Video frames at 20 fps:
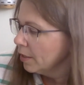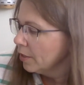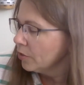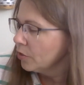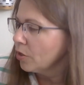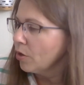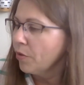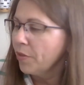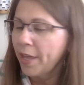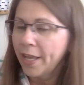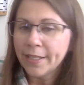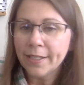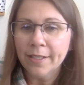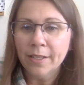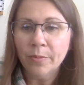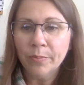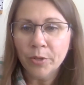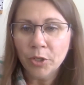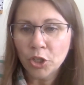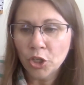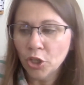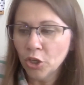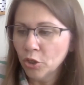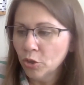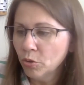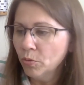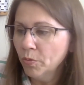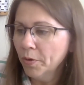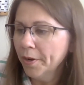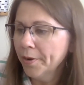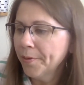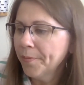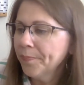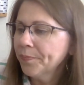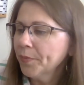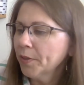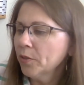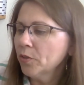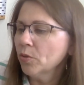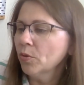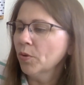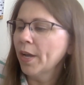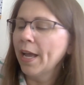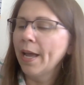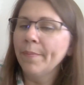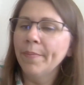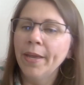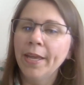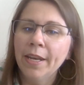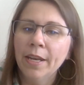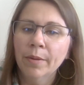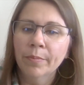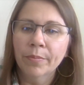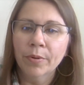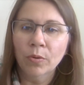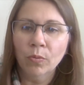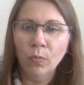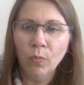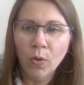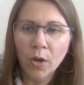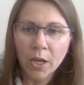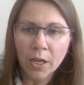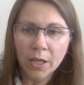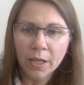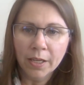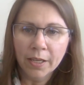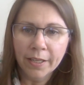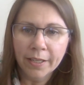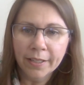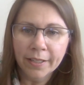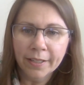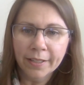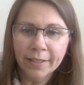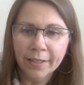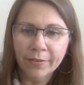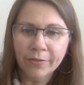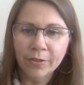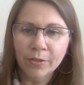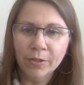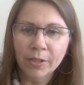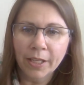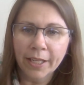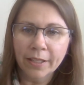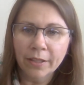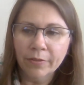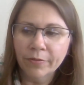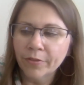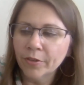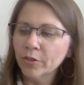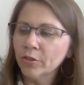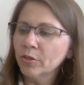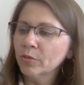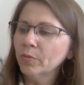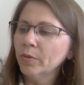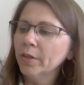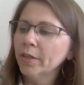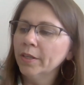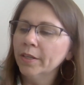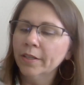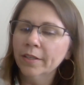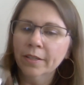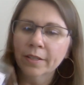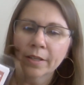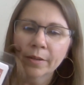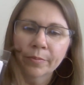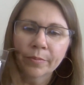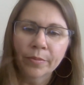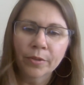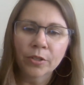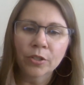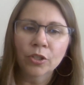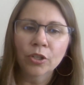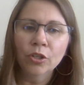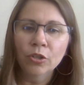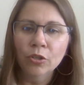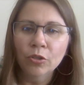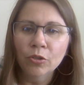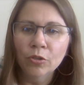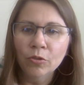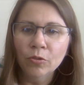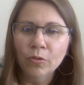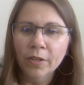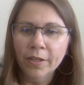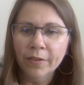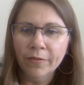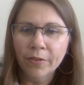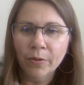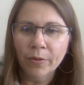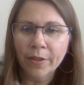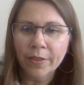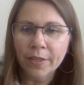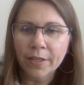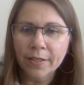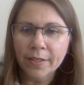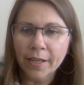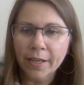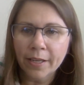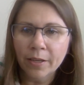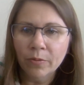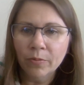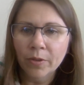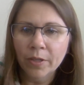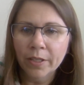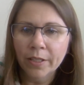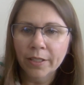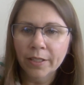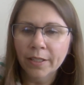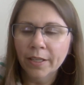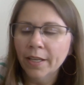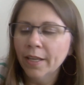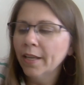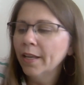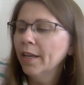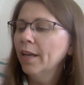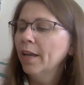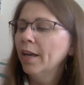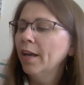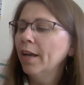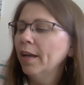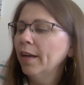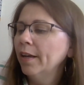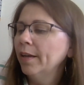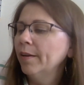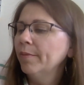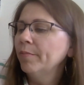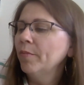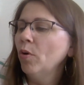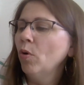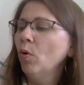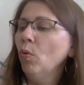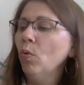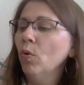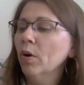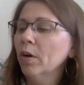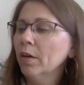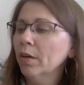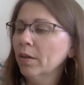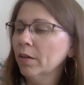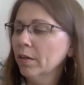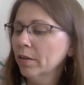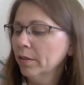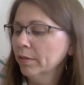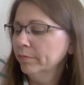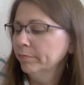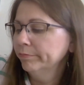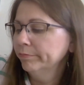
So that's number 2. So comment number 1 if you'd like the first one, number 2 if you want the second one, or